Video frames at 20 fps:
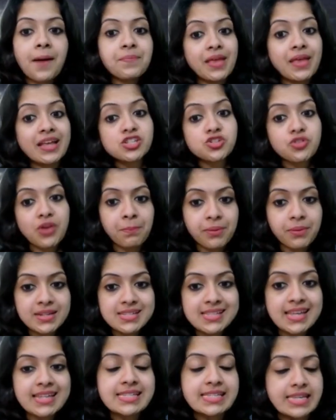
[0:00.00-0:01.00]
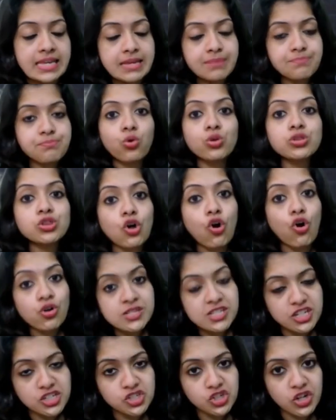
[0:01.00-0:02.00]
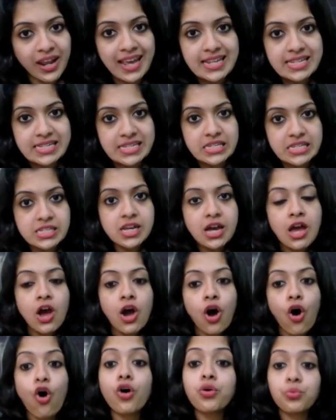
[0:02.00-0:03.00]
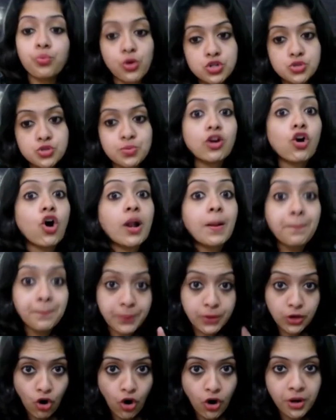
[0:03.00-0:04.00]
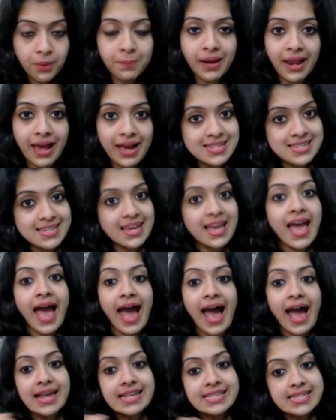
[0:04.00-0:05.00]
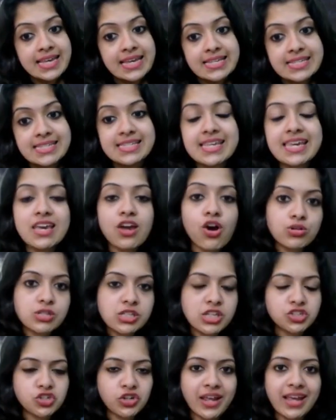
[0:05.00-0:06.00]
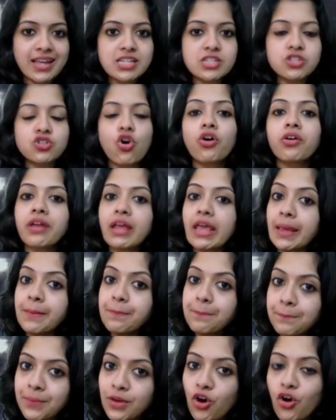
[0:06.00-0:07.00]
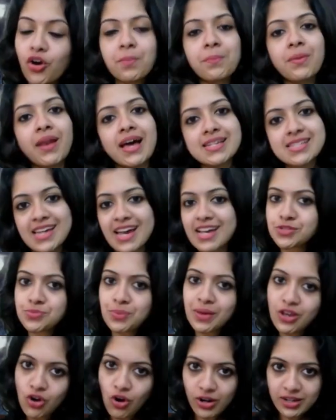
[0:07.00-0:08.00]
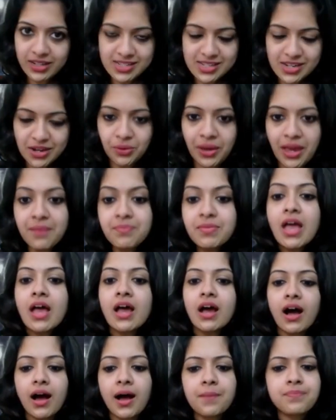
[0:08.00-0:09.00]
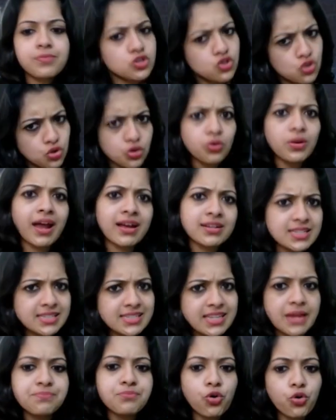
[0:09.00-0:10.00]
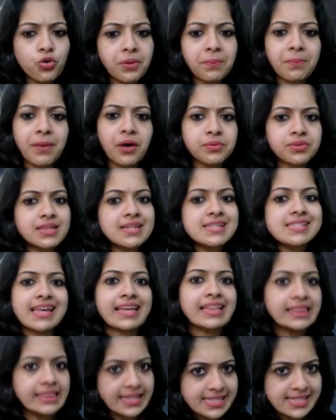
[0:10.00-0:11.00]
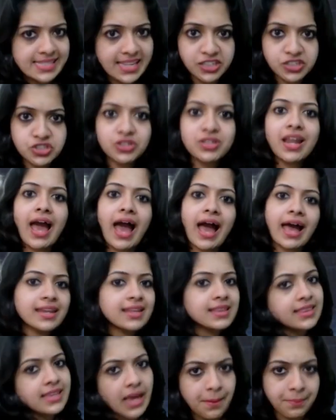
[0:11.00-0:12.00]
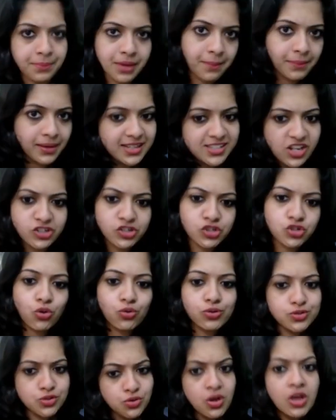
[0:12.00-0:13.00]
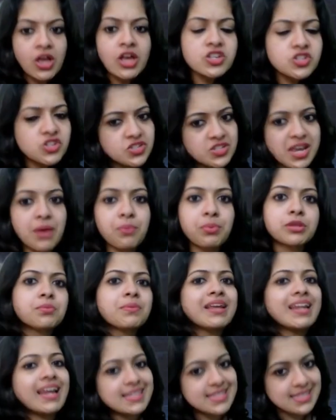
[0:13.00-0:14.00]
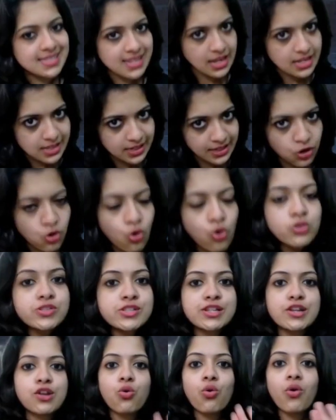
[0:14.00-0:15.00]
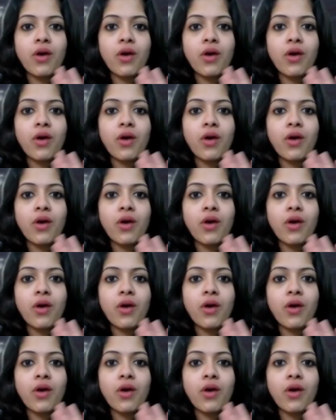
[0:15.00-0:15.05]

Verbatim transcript: it's representing both oxygenated or what we call pure blood and deoxygenated or impure blood as we call it. Okay, so you'll understand more about this in this session and in the upcoming session also. So stay with me, let's go slow